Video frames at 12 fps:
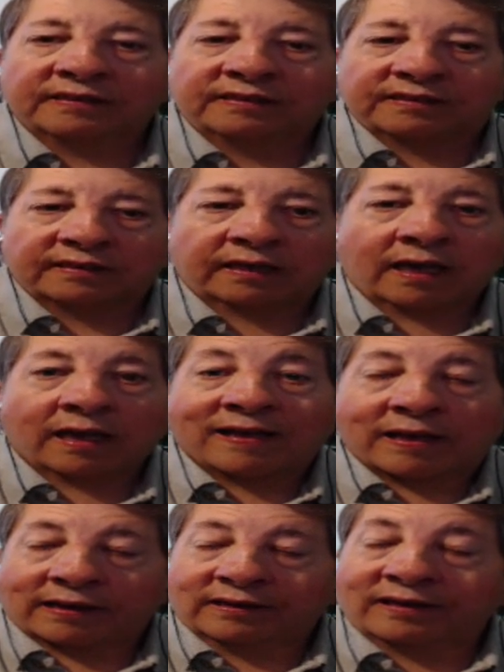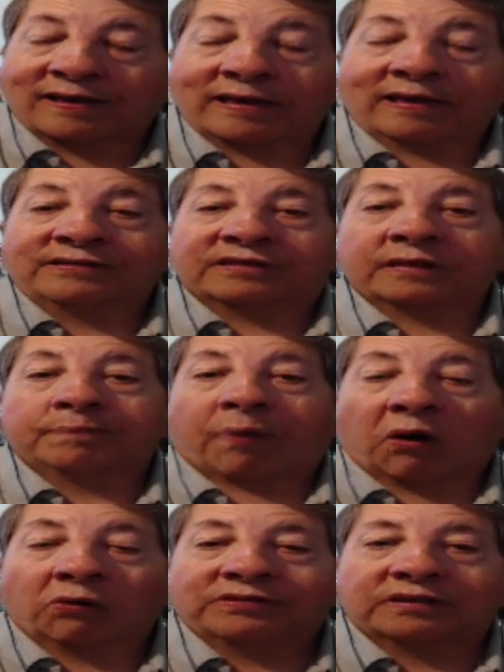It's
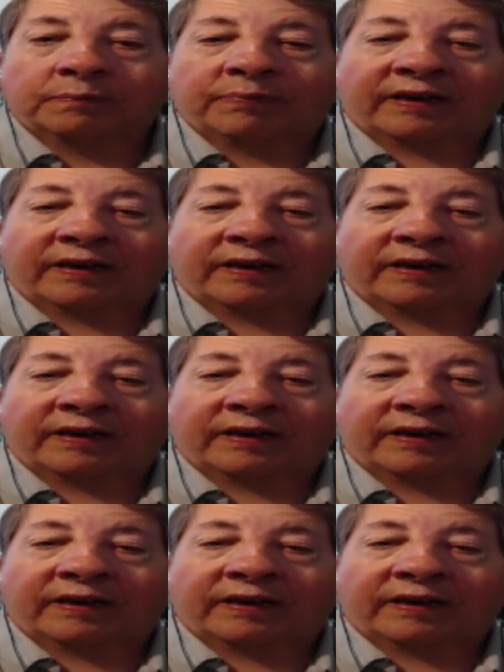supposed to be.